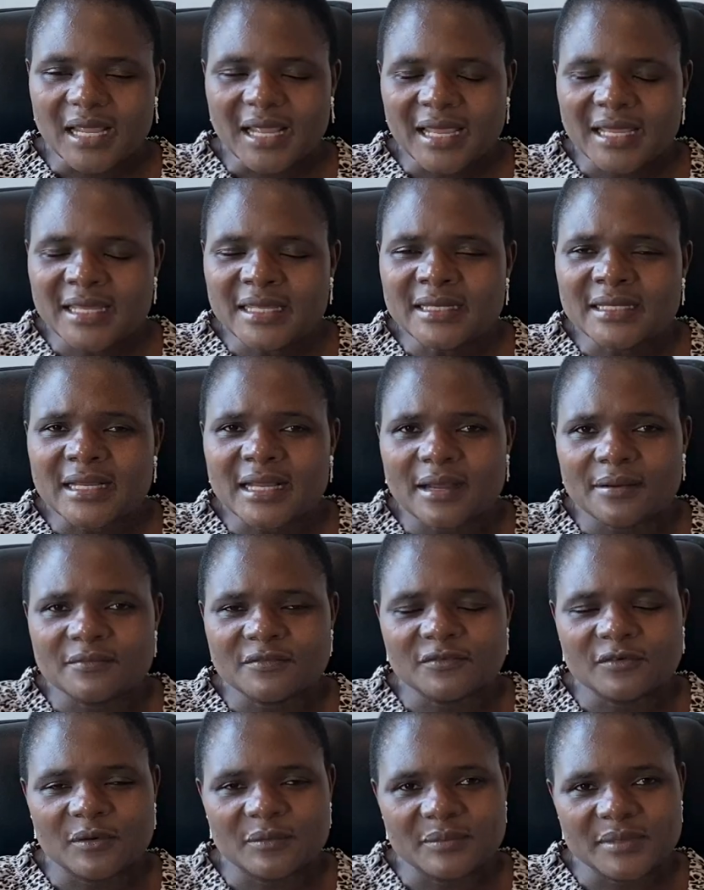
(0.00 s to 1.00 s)
income
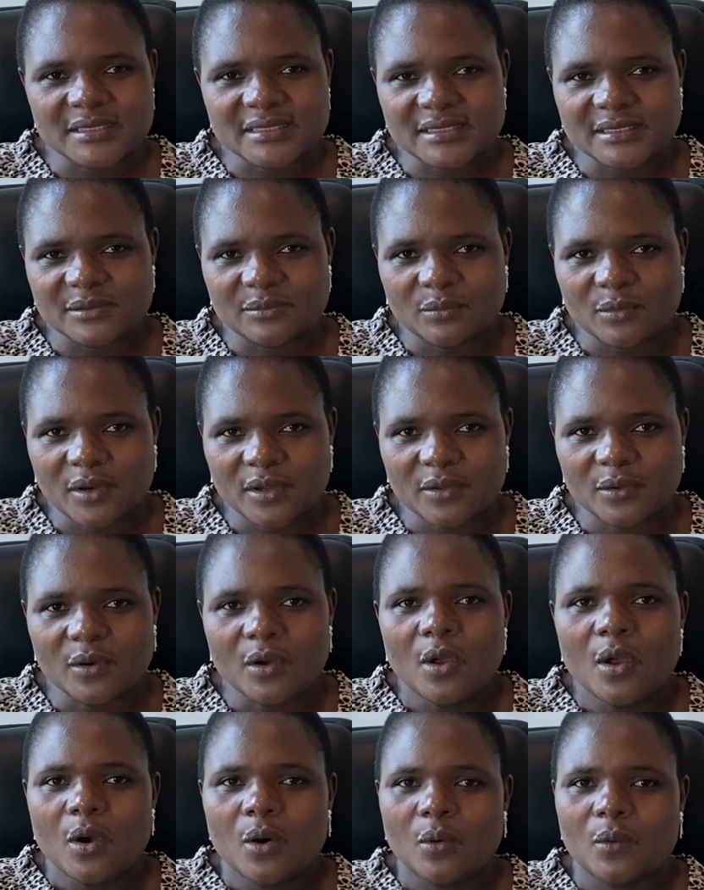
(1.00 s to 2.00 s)
for Mr. Moyo
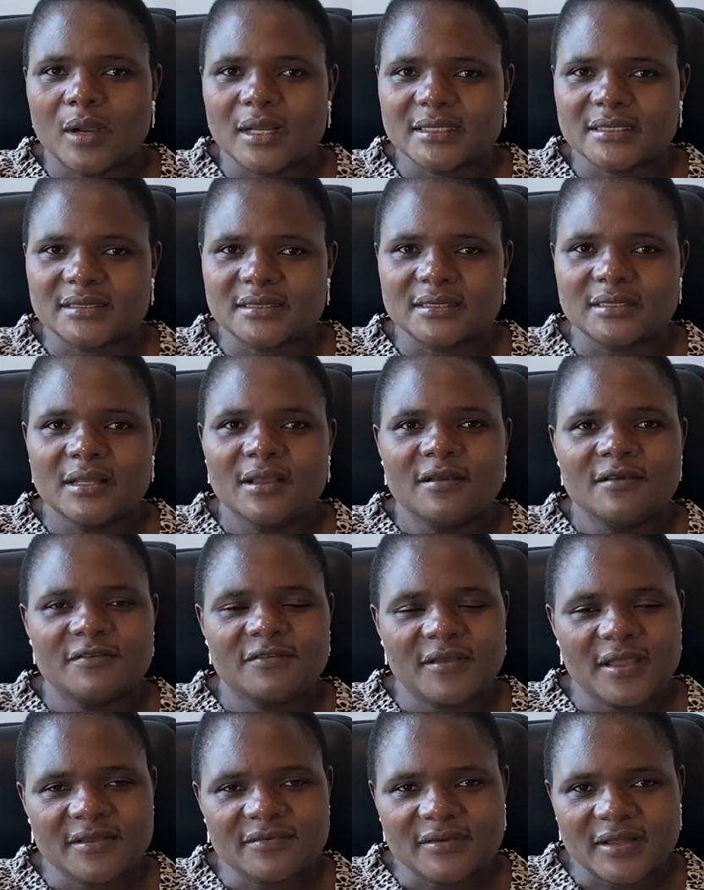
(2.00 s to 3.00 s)
was
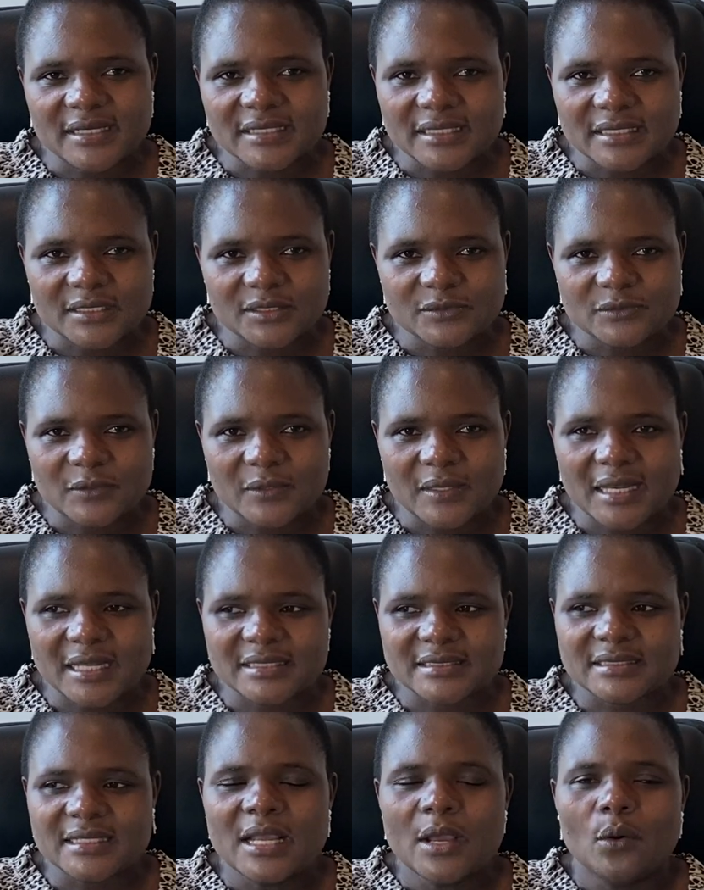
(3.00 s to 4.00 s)
$500.
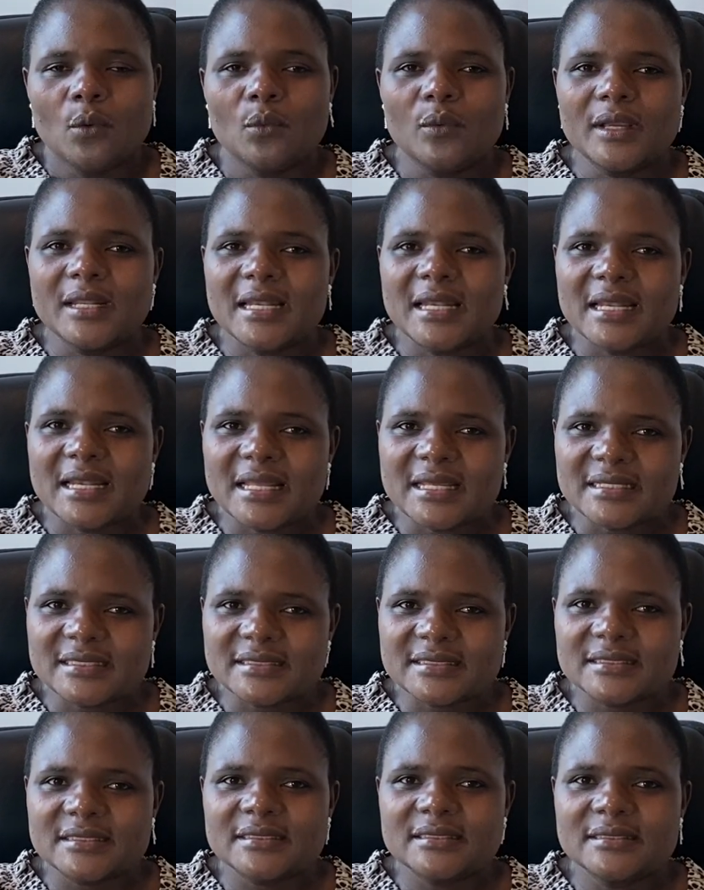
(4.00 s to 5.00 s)
We
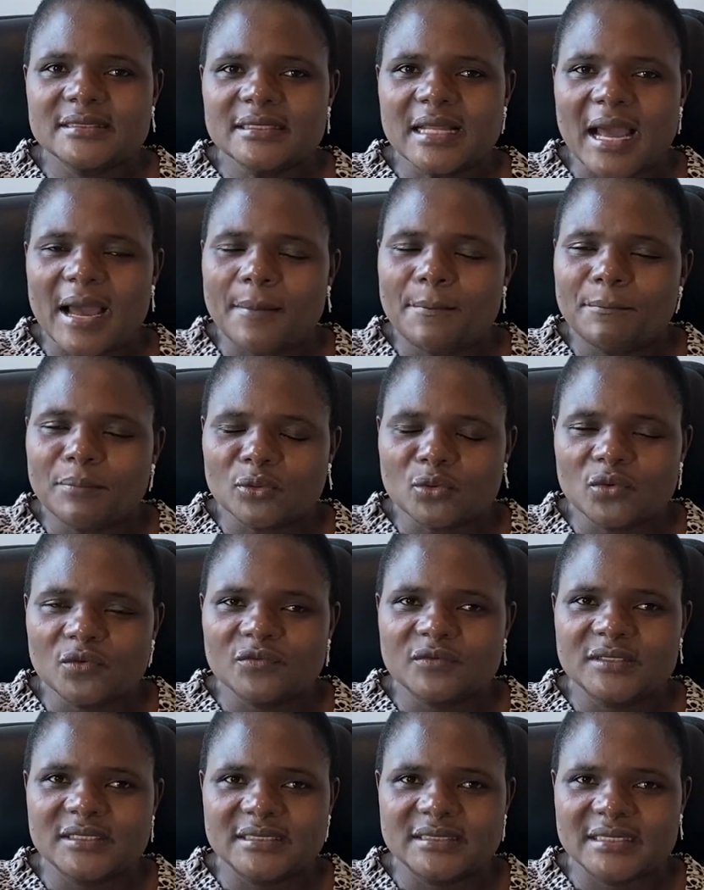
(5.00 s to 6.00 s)
less
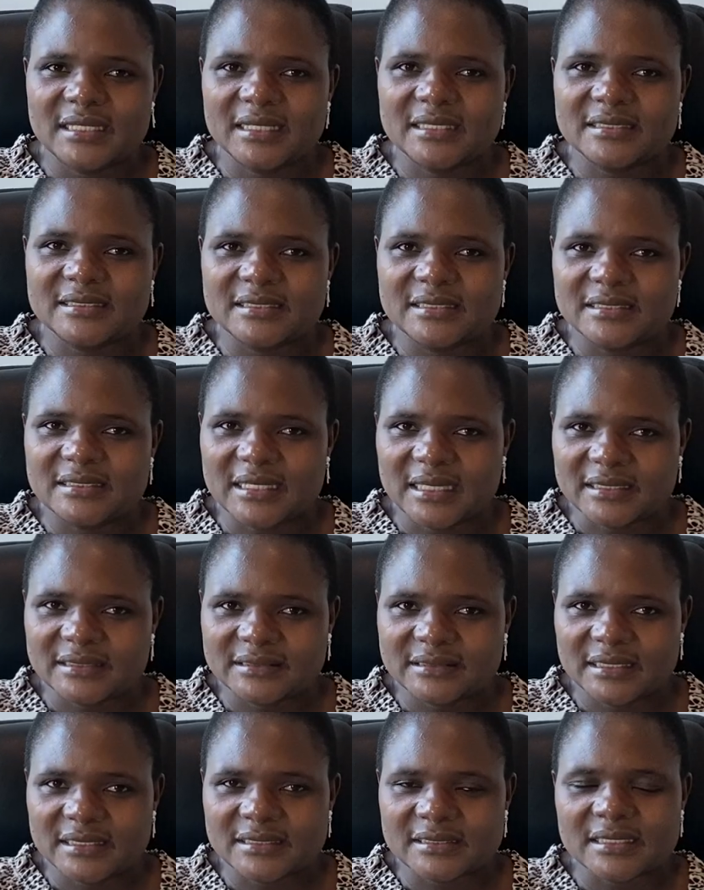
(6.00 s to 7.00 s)
approved tax
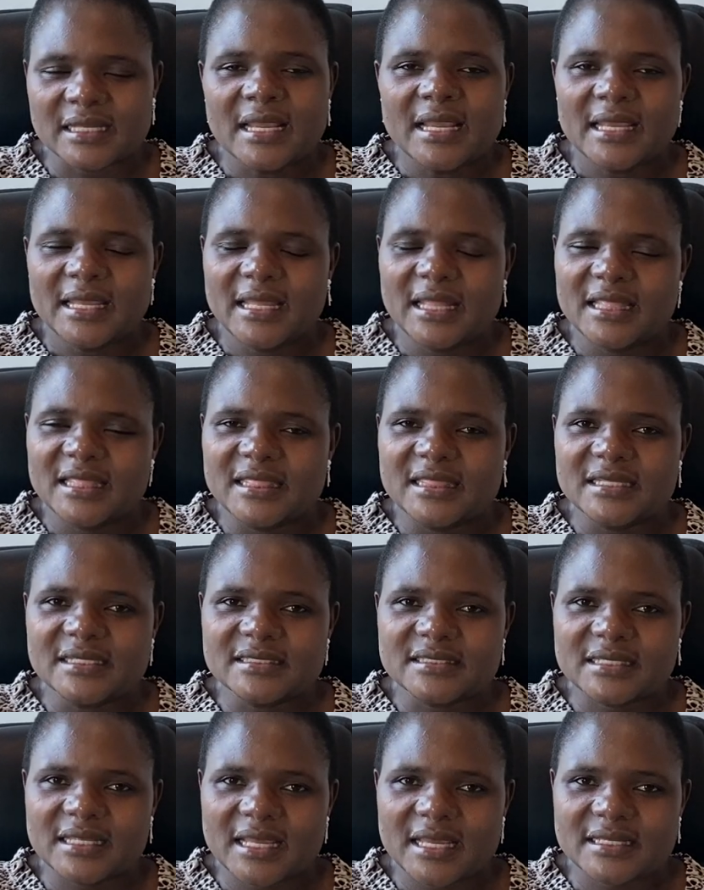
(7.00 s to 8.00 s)
deductions. In this
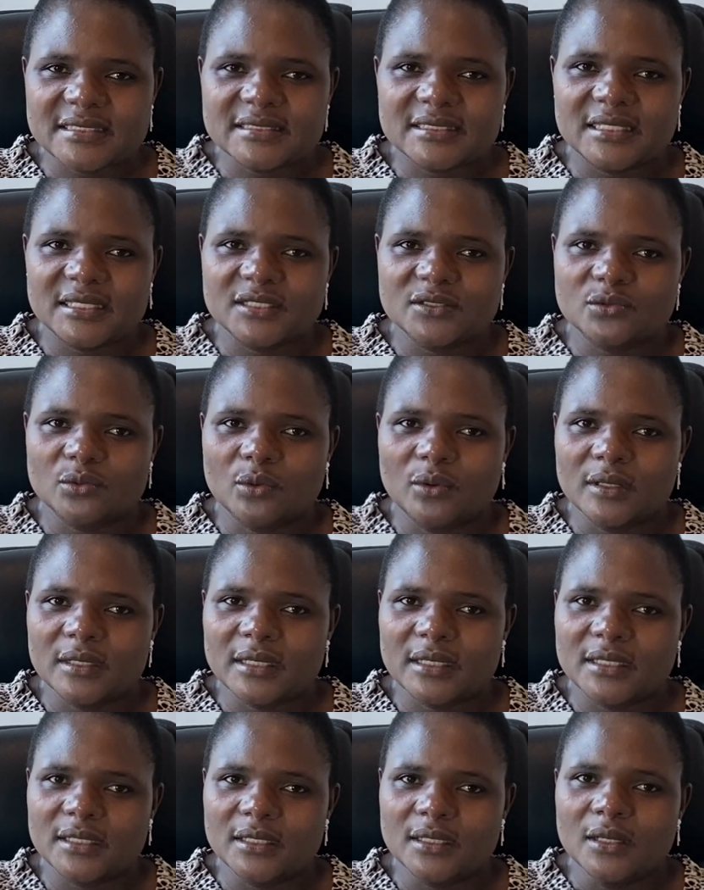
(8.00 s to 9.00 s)
case, there's
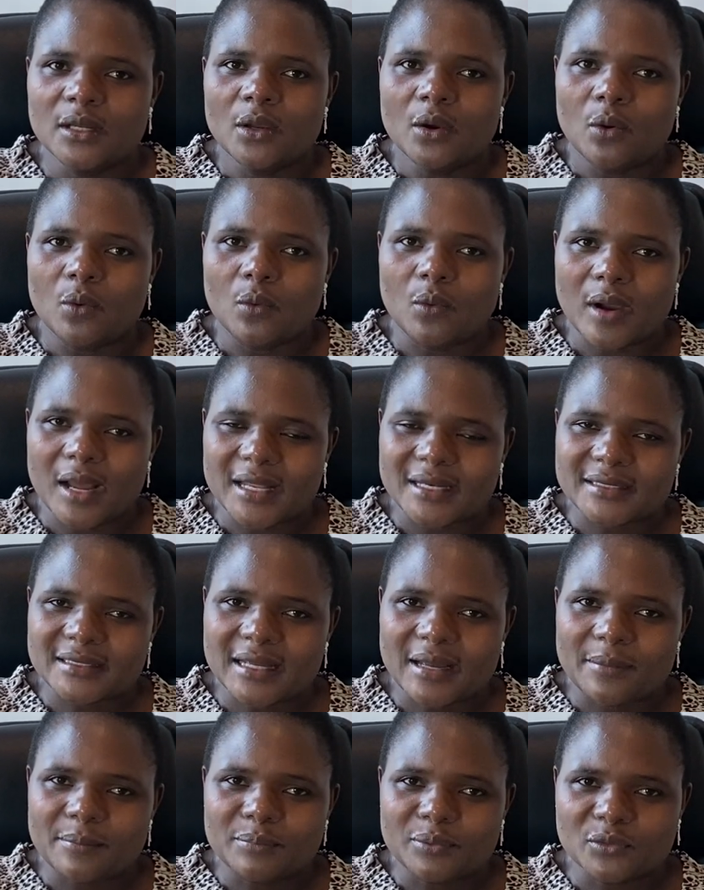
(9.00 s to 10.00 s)
only one
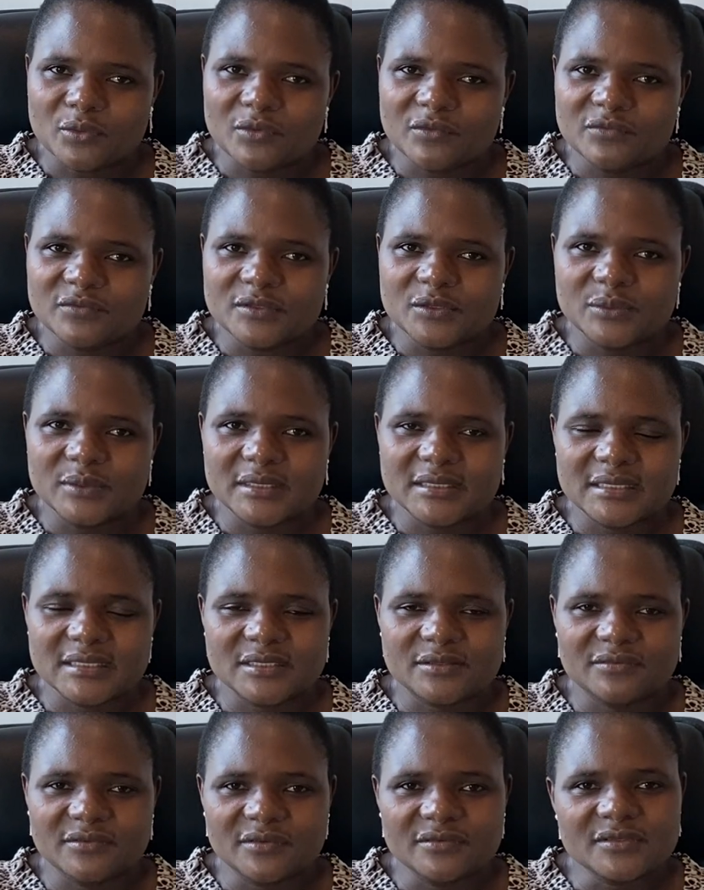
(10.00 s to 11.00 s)
approved, which is
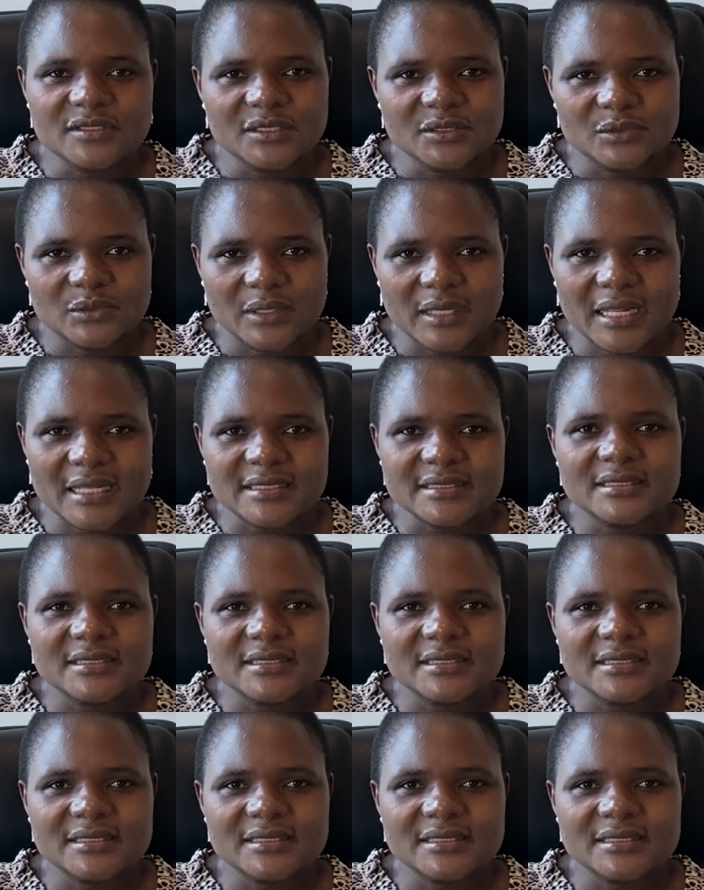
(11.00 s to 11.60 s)
$15.